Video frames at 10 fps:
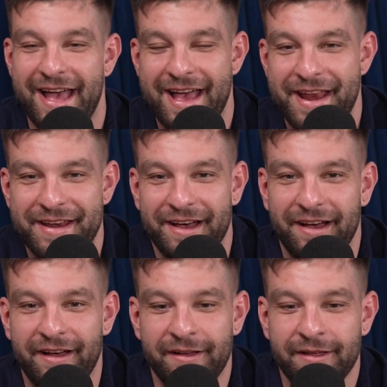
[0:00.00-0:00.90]
And
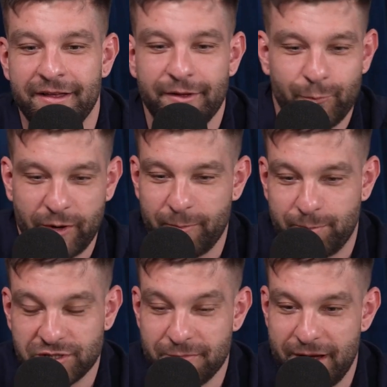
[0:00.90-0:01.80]

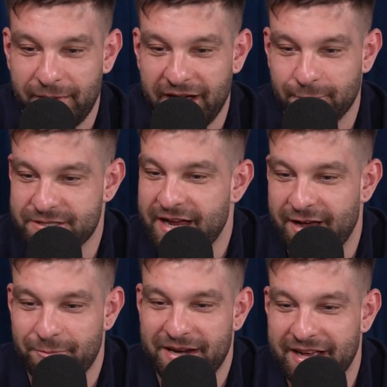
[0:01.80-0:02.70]
what blew my mind was
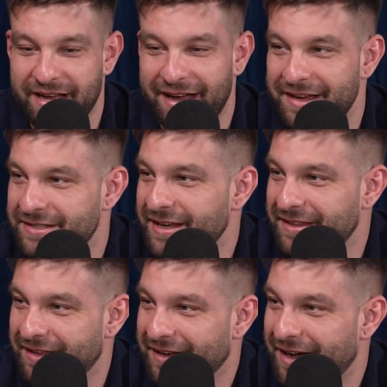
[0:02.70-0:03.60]
how many guys
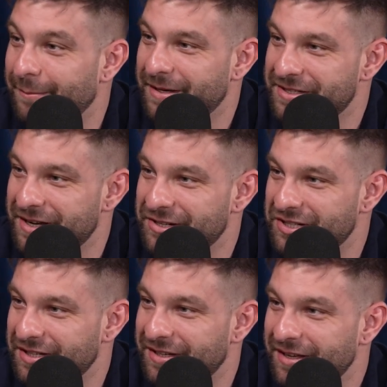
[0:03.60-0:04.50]
in the comment
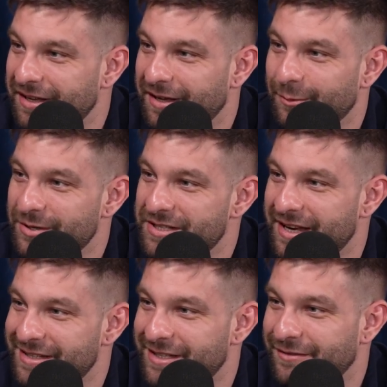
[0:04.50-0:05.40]
section were
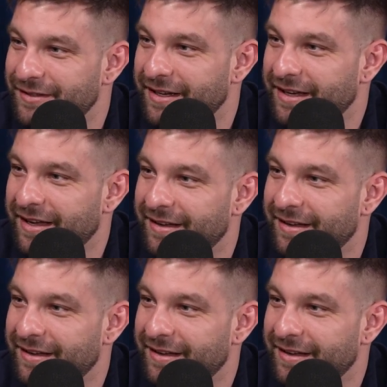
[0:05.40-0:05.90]
saying stuff like